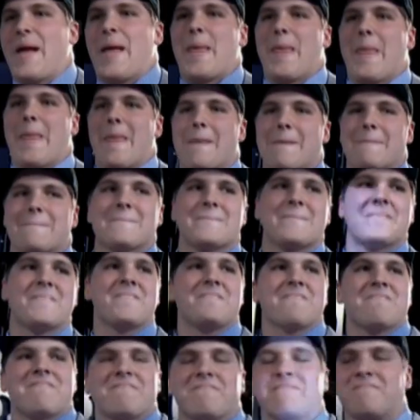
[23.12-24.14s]
No one
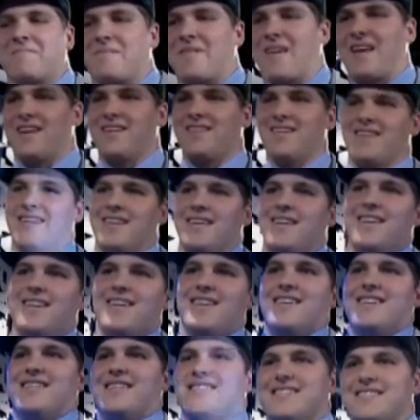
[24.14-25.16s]
prompted, no one
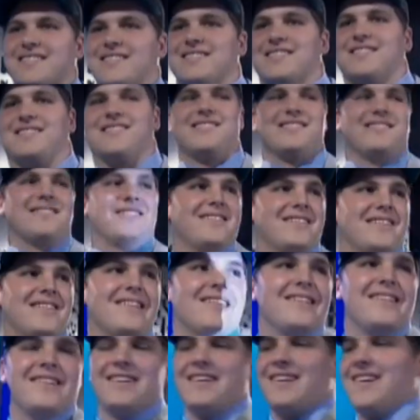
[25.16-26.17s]
asked.
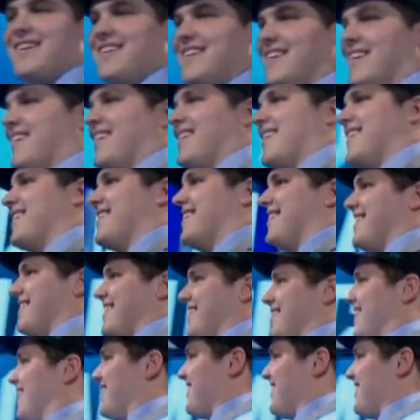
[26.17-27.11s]
Joeckel himself wanted to